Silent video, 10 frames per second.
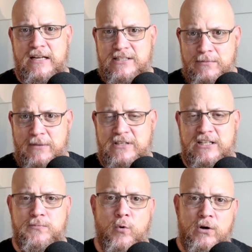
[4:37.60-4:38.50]
and sometimes it
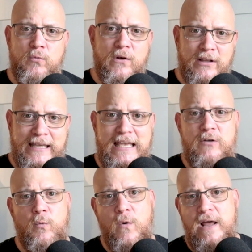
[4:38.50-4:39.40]
gets boring. Well,
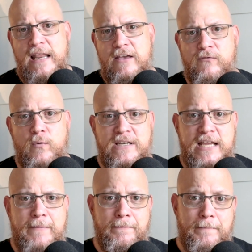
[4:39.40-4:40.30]
again, what if we
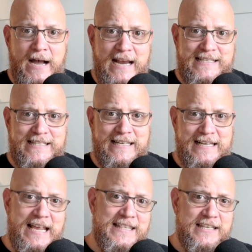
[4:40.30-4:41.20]
take Pius
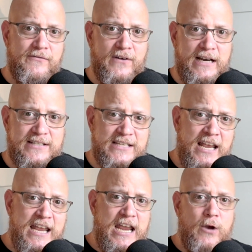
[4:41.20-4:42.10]
IX's advice
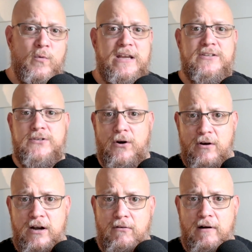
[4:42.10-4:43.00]
and we
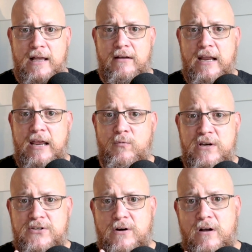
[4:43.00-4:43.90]
turn it around and
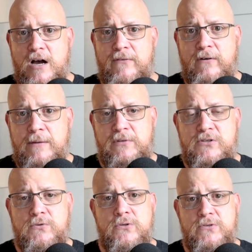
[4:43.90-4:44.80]
we start offering up
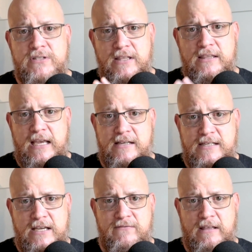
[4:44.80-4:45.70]
these rosaries in
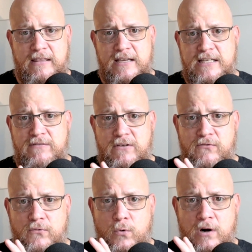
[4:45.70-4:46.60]
thanksgiving? Thanksgiving
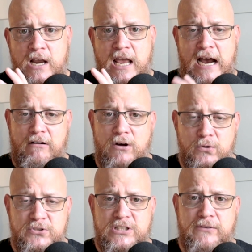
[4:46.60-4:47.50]
for our
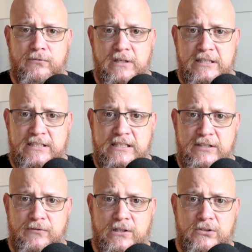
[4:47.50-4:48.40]
own sufferings and
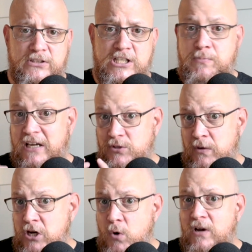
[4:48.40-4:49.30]
difficulties, because
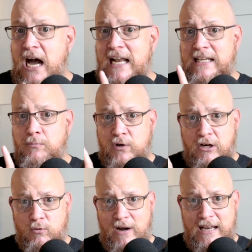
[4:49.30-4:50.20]
we know God can
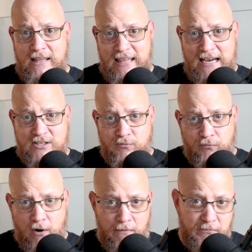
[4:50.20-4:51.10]
bring great things
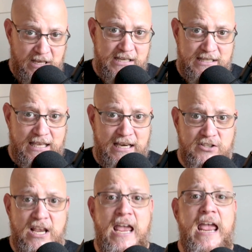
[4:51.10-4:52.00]
from these
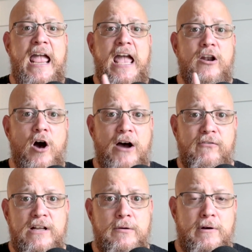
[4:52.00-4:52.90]
things, and
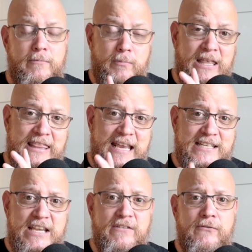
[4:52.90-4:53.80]
offering them up in
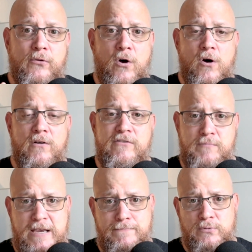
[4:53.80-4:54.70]
thanksgiving for all of the
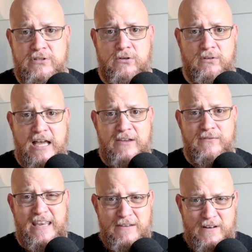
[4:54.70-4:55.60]
people in your
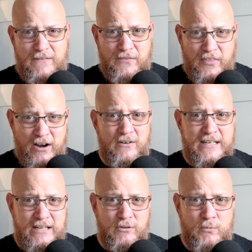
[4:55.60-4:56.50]
life, even if they're
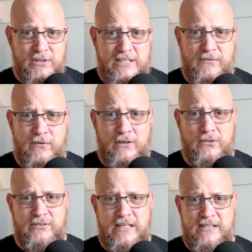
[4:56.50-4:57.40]
dealing with
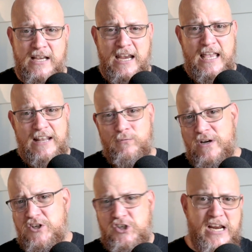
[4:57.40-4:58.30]
difficulties. And if
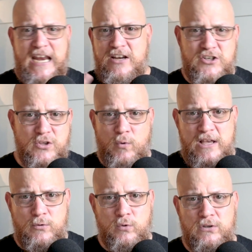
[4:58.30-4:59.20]
we change the
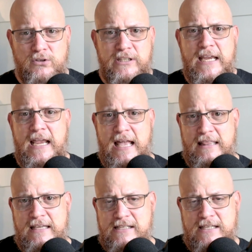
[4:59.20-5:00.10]
way that we're looking
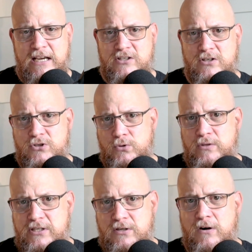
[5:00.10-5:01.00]
at these things and
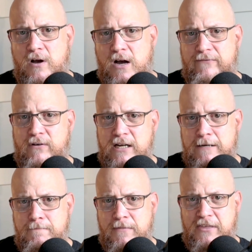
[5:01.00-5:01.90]
truly start offering
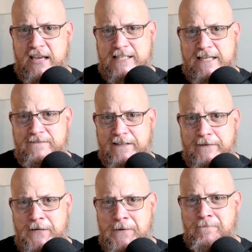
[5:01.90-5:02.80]
up
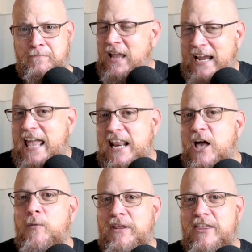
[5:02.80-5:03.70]
thanksgiving. I can't
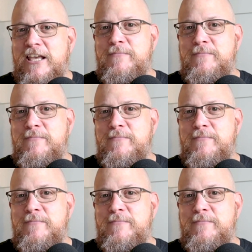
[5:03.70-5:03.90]
help but think